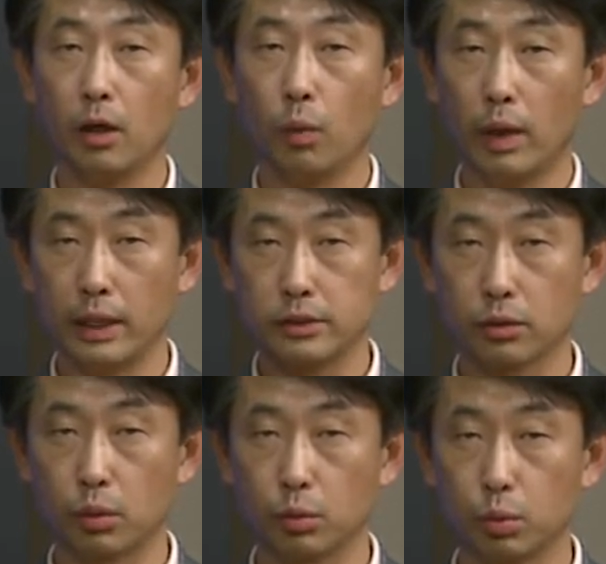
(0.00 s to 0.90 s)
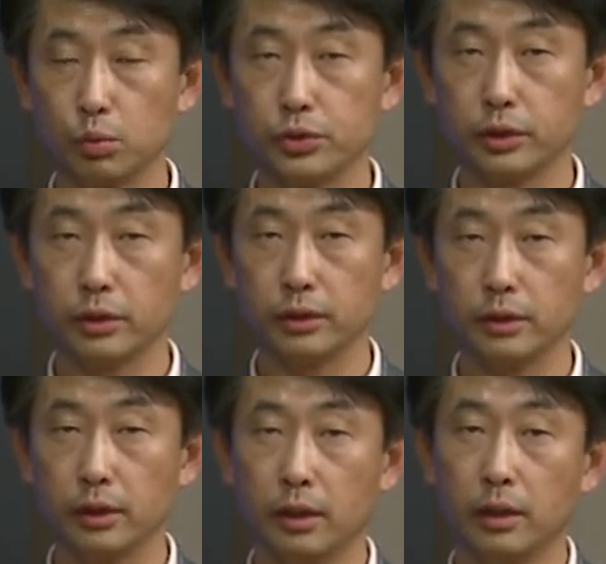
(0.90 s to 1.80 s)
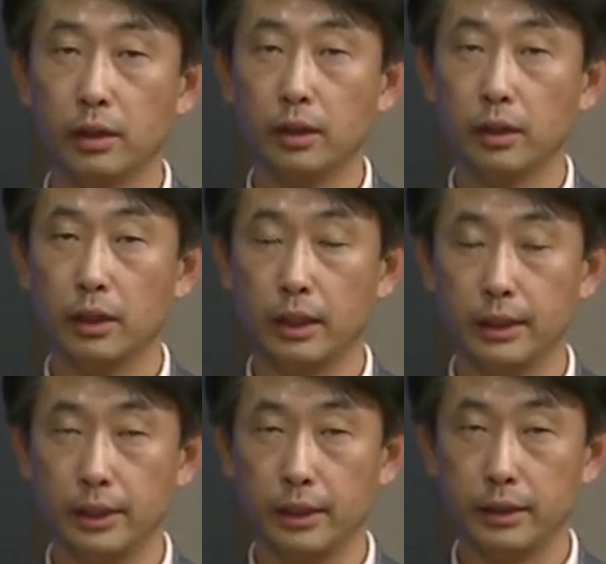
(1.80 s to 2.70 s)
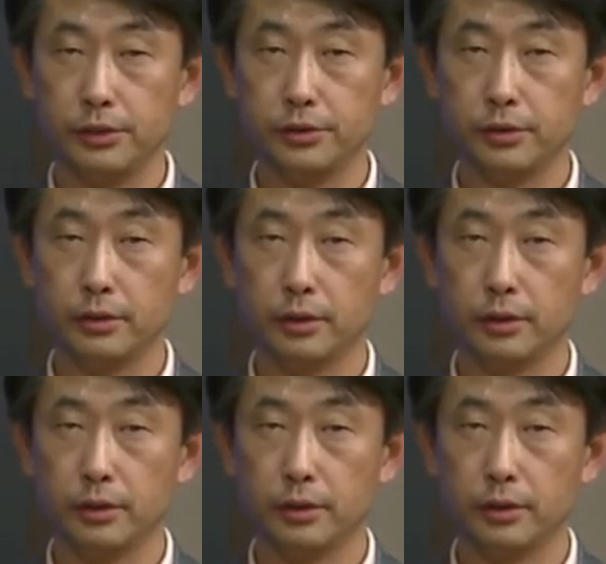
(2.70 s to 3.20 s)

what its conclusion is